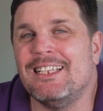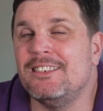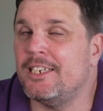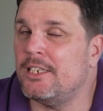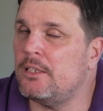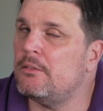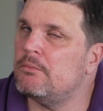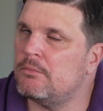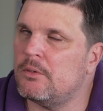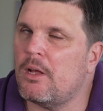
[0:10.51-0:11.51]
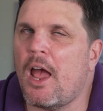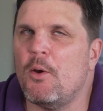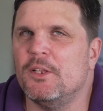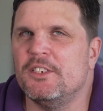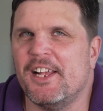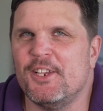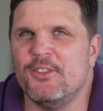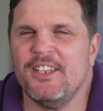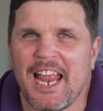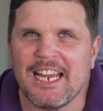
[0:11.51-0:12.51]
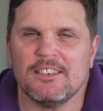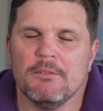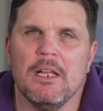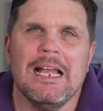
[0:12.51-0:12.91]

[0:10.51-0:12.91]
until I will tell you the date.